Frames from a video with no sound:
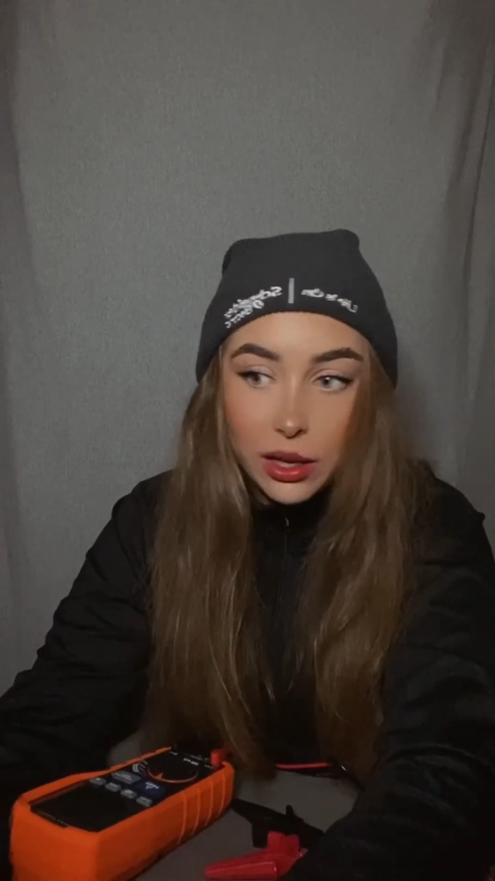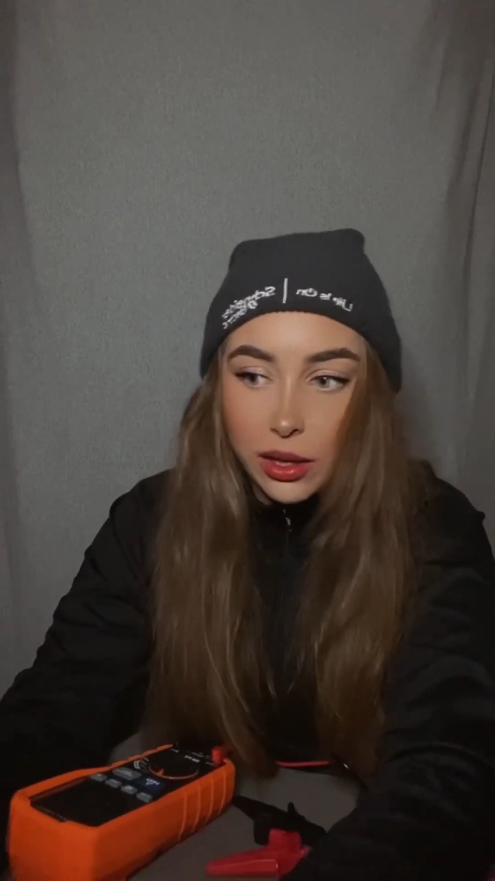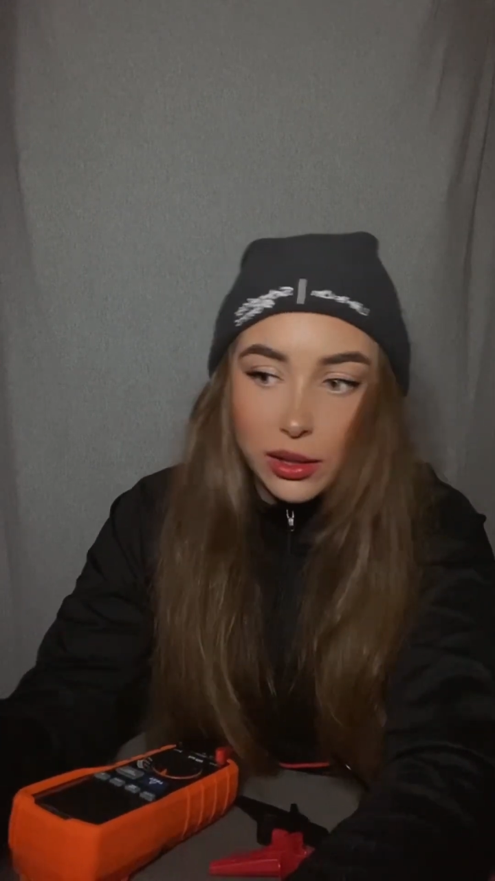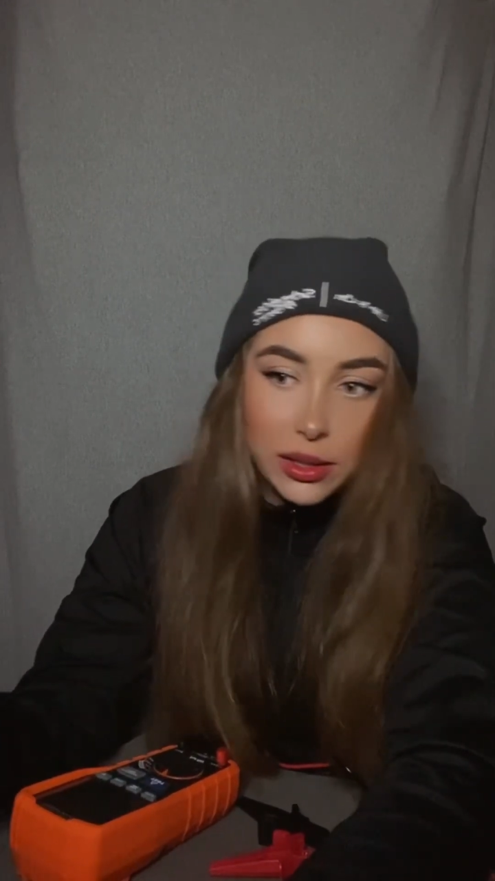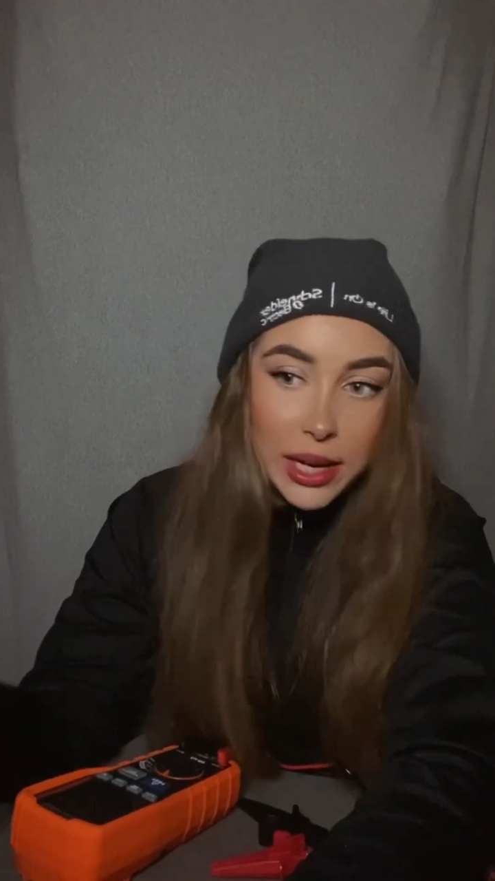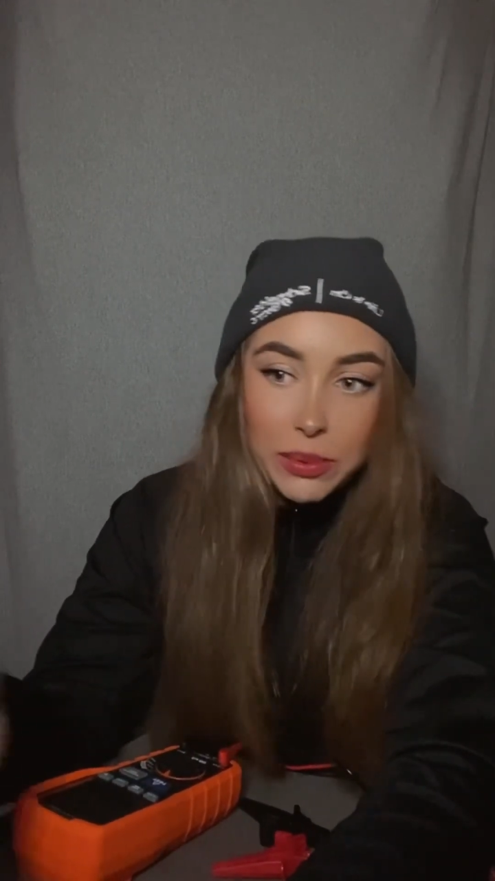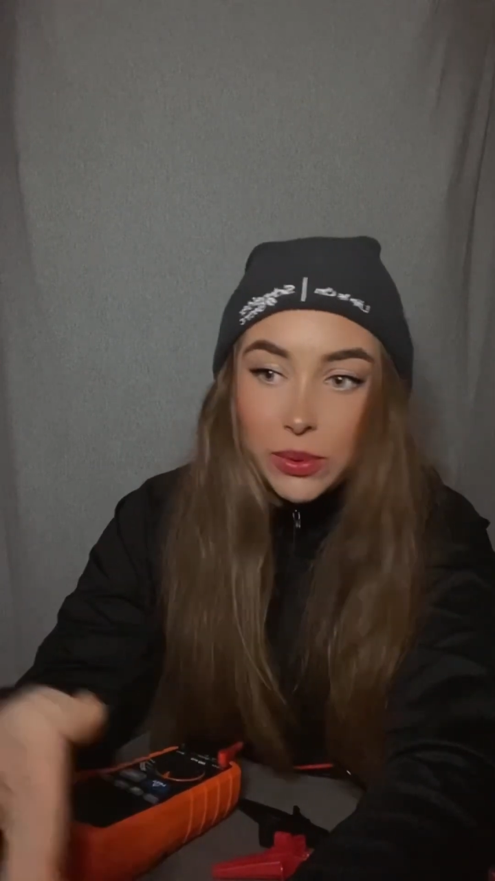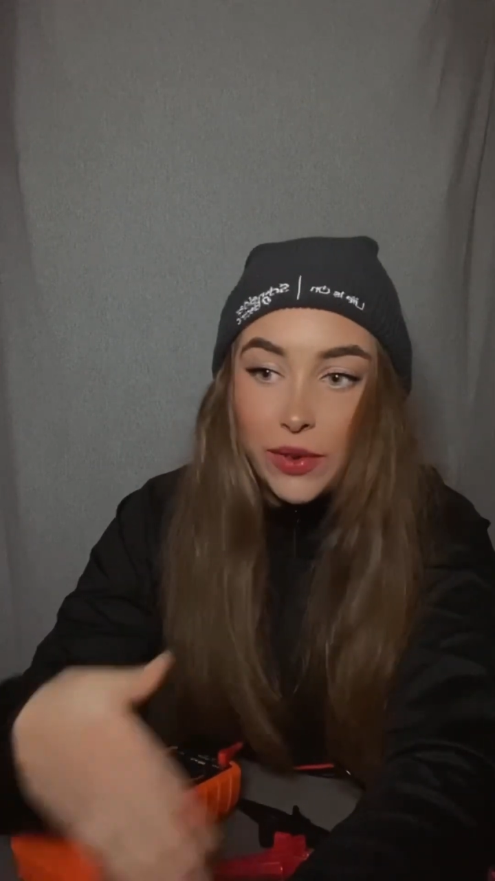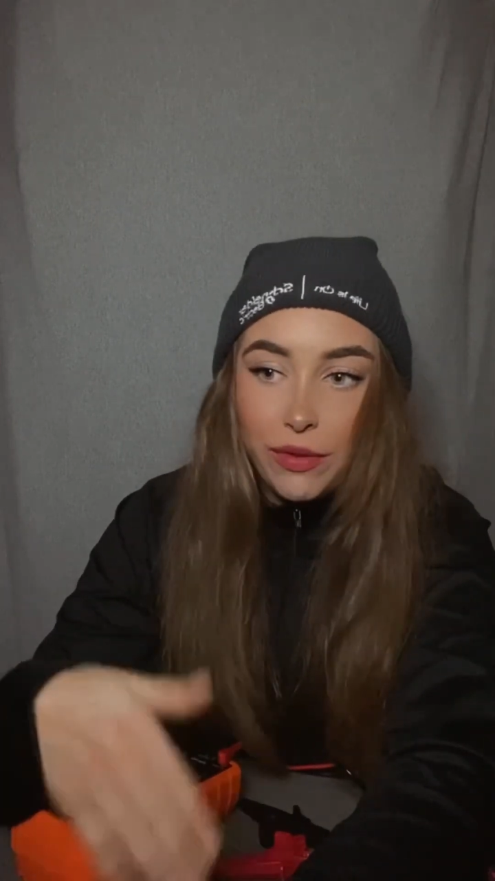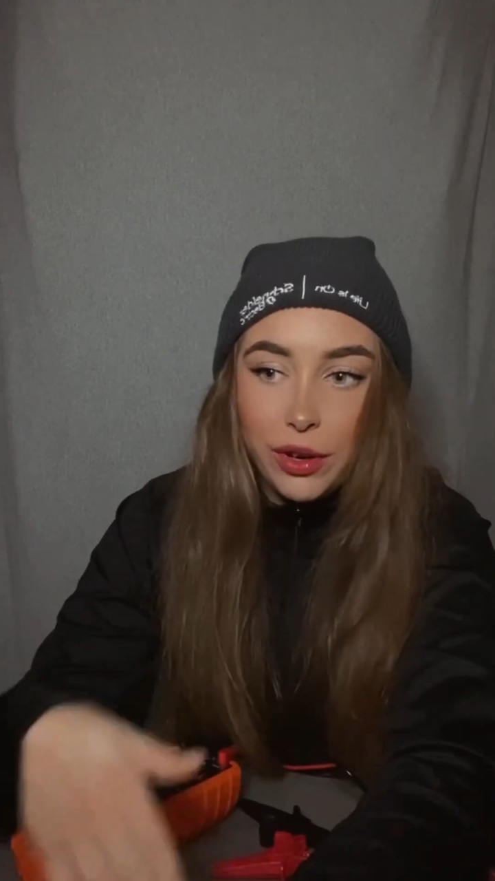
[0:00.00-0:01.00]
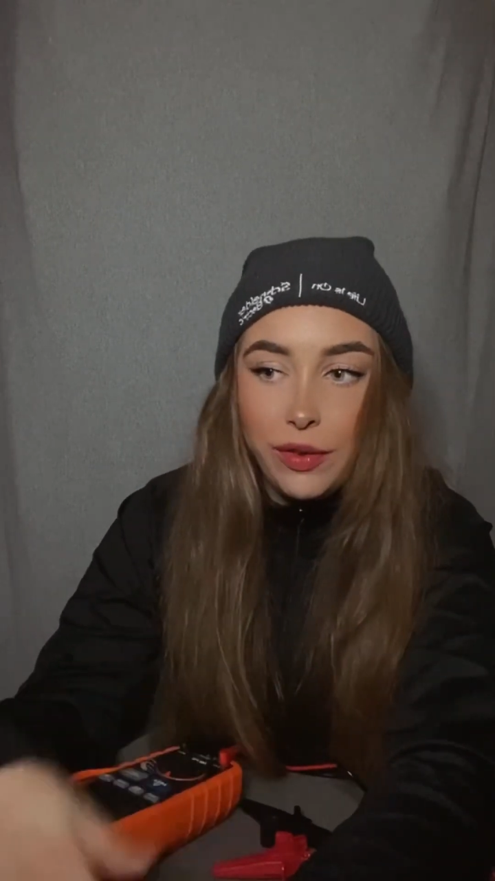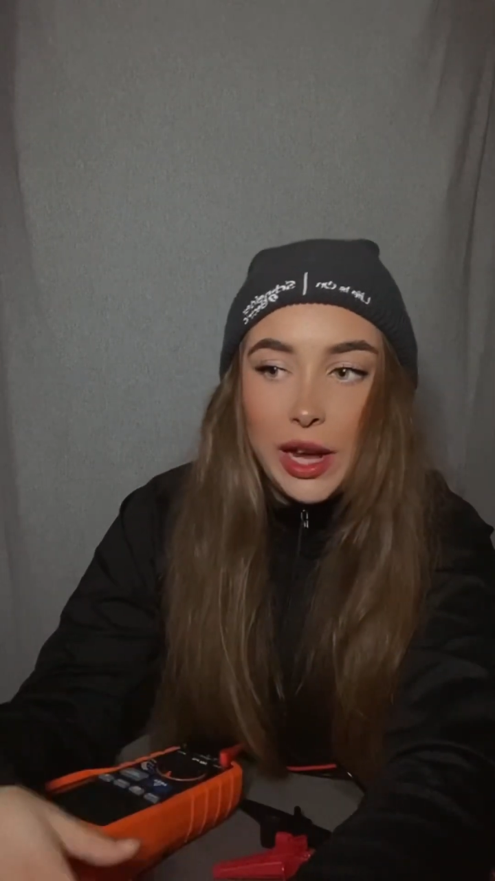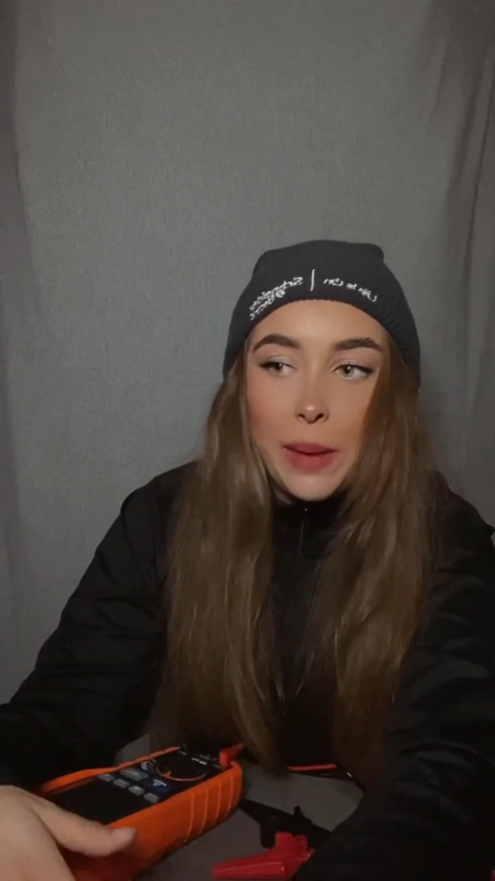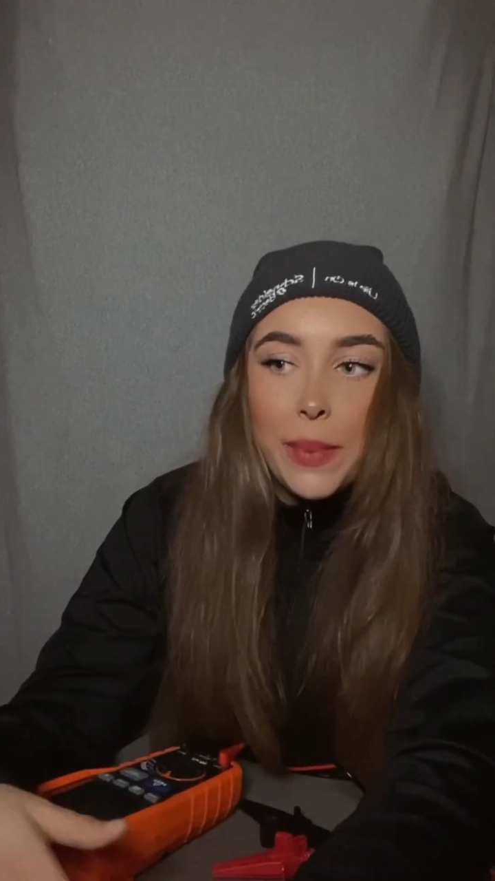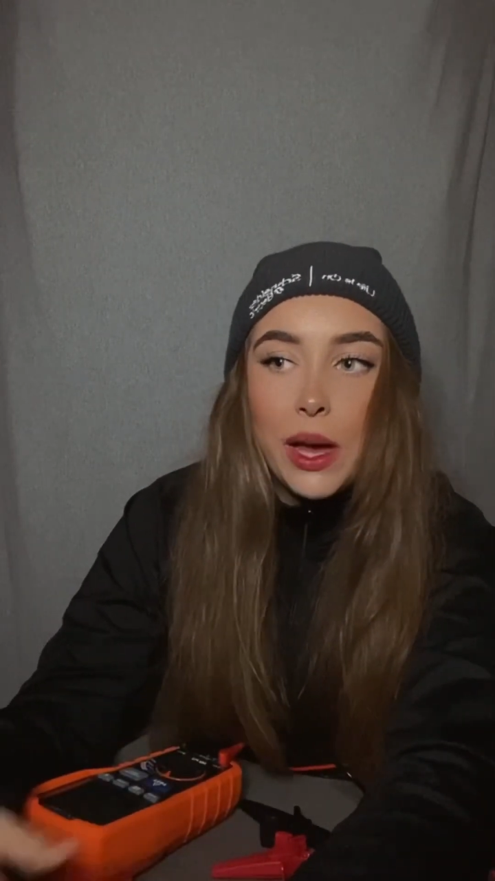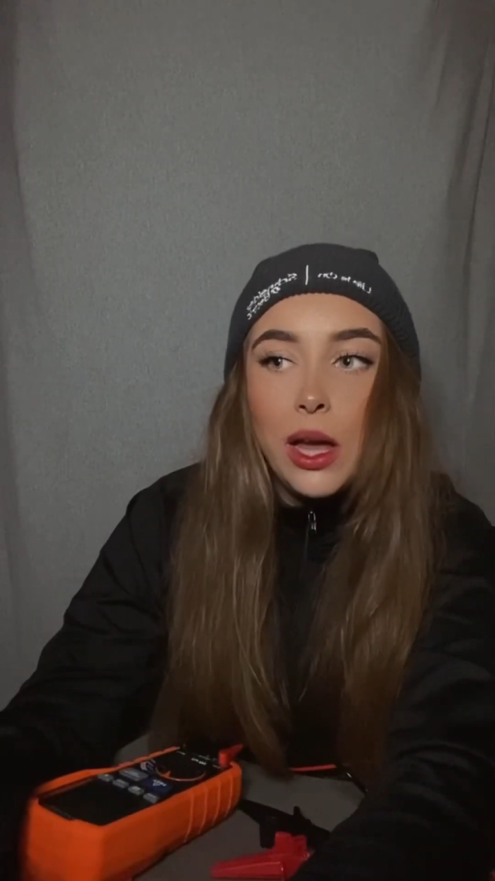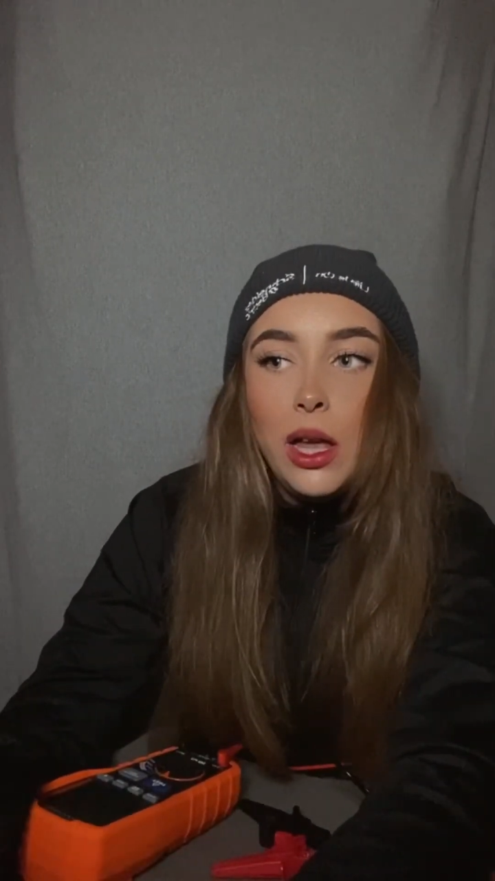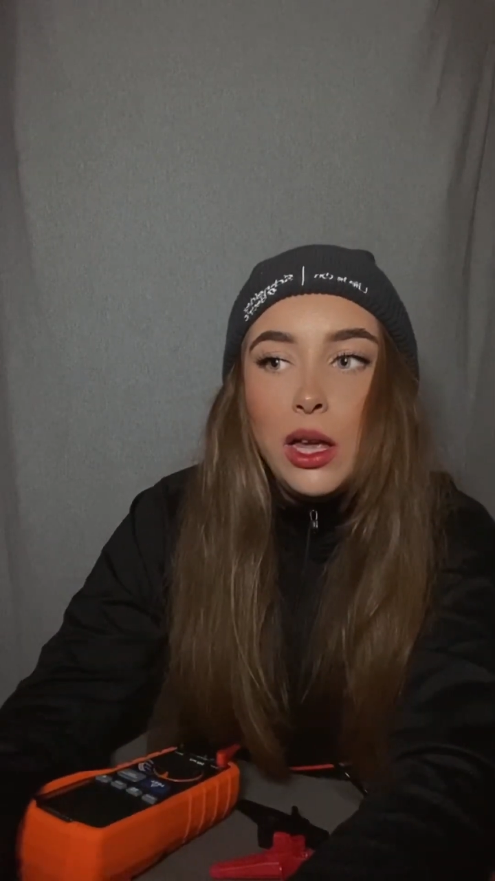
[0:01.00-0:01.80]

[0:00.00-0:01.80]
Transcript: the steps with everything, but